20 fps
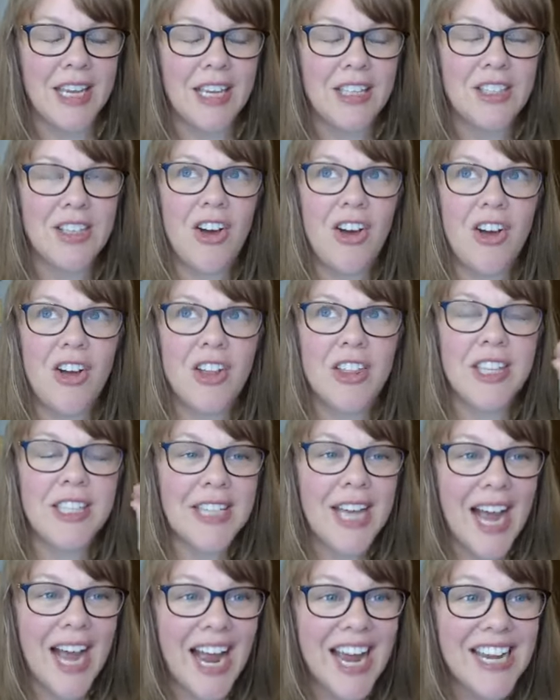it's all the
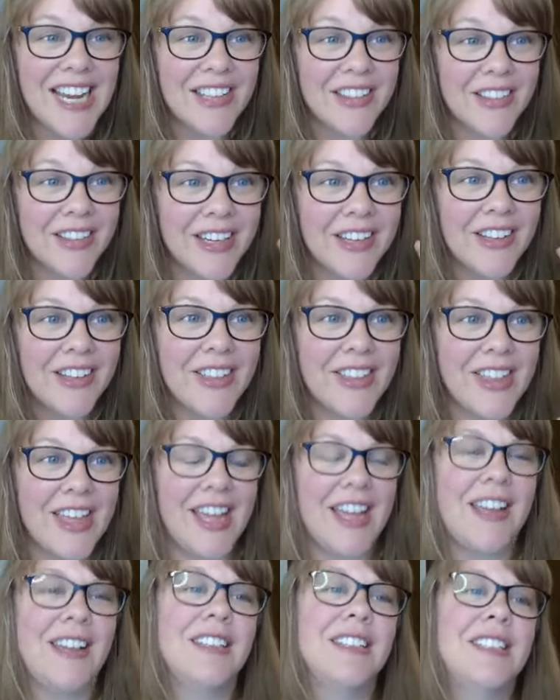tiny little
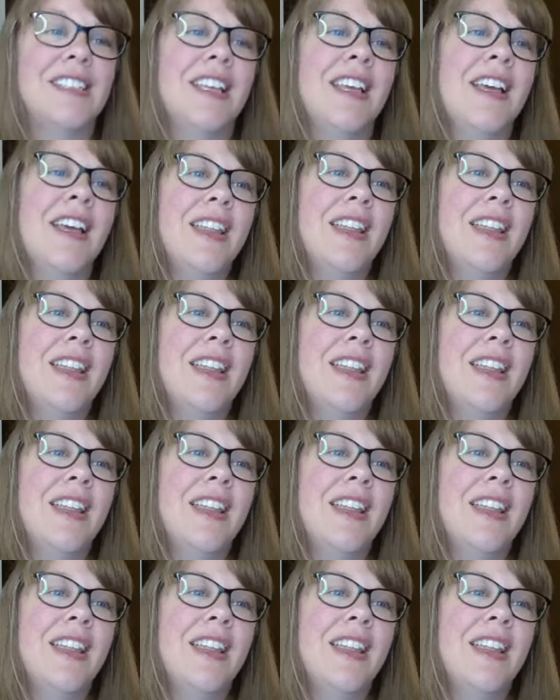things